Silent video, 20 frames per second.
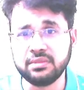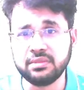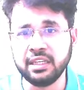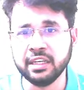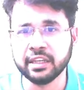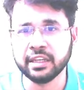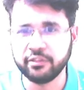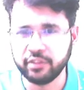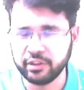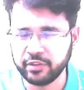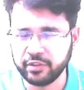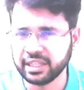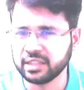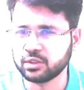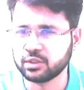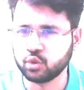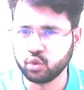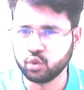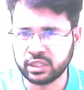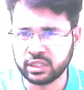
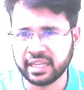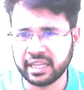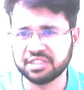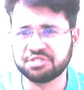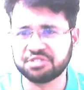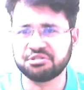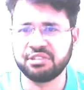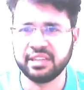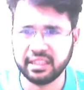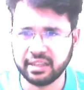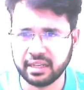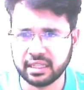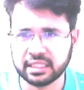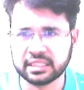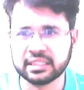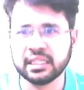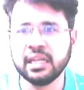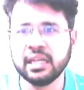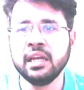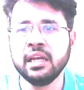reviewing 2 days, 3
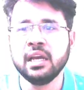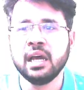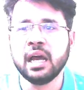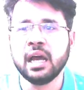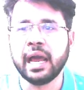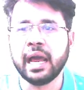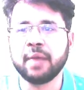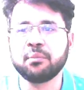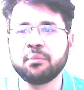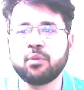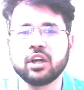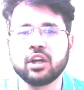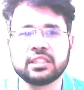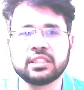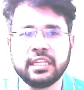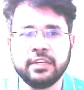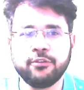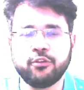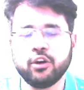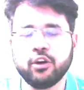days, and box
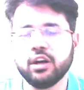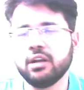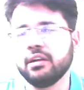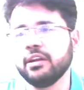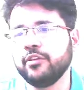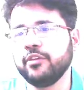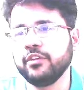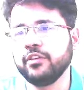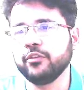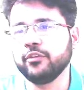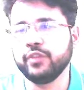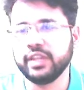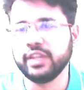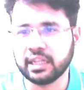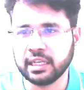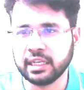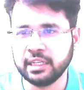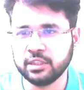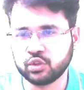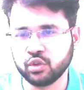three for reviewing
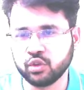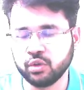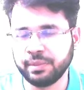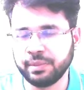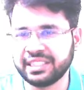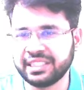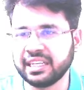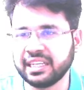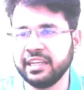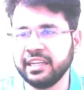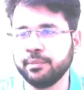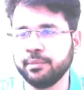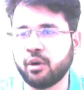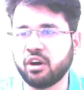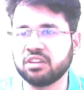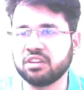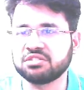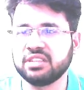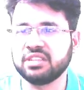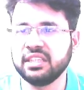weekly. So basically
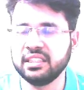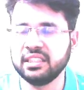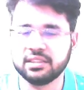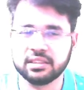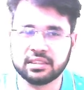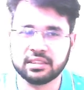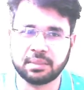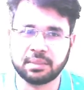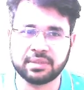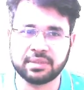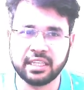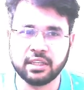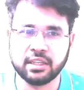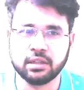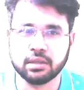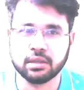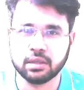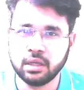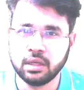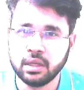box three is
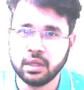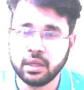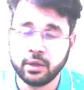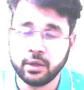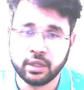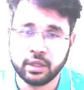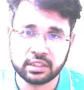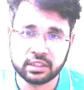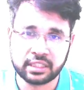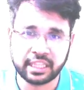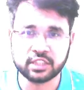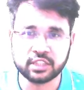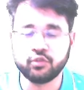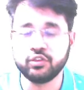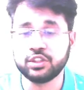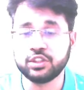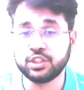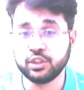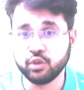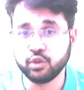something things
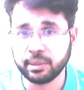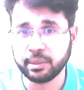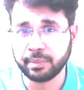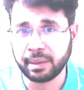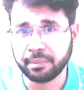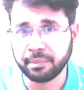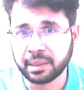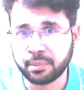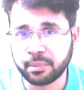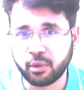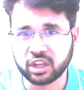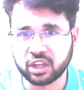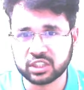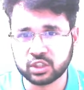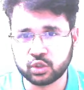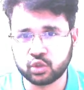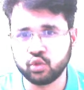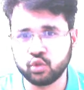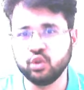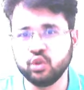which you remember, box
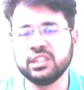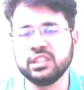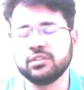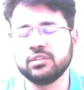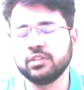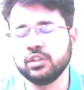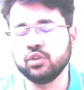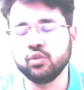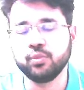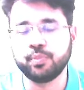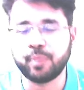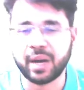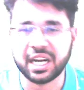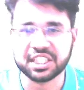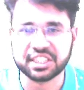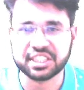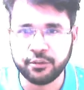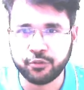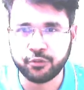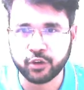two is you
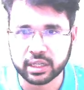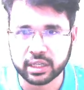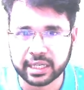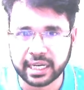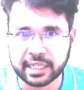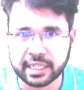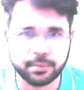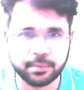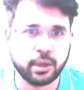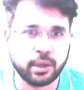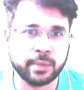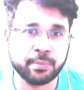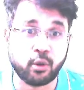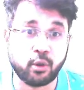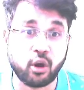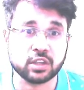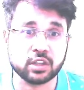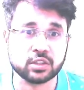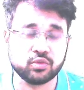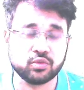partially forget, and
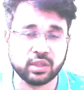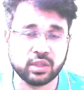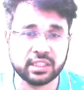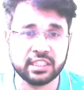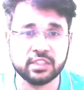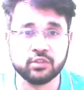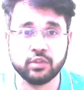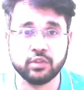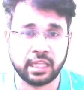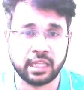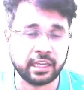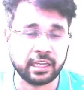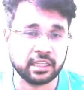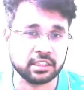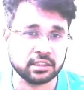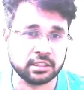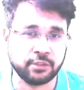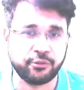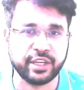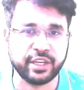box one is like
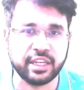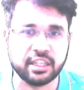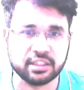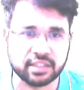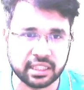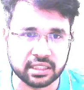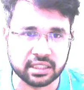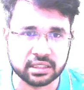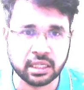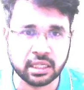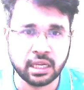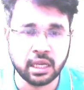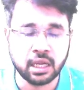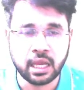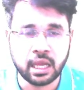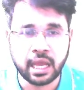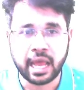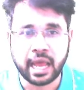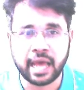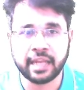difficult things.
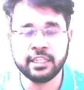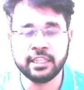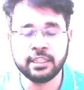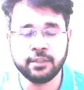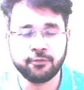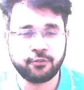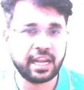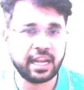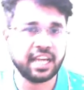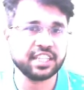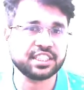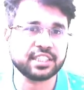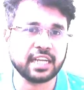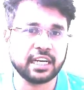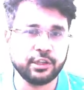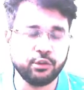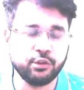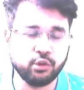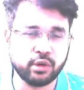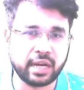And in
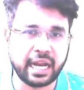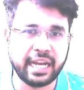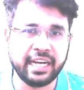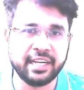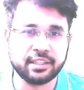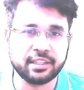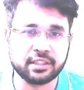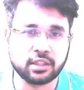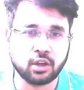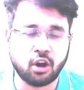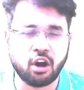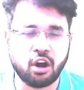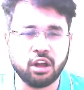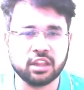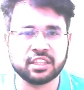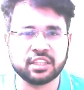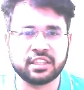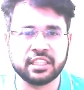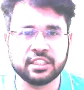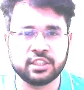flashcard you write all
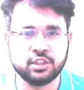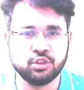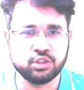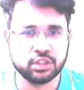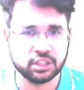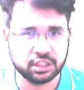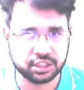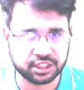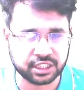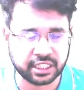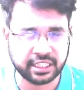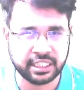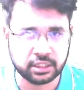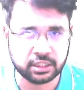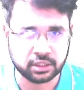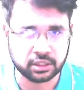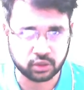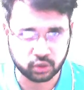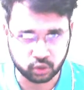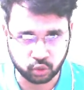the things you
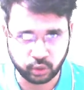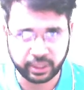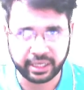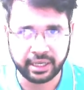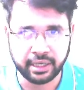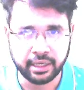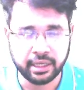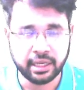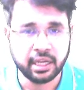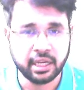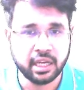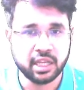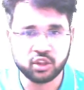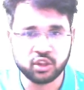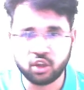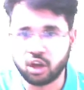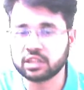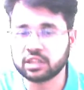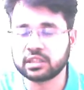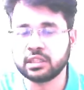studied today,
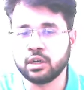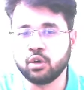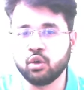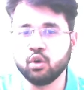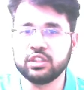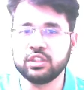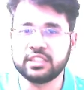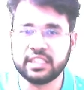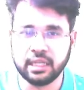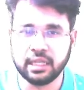not the whole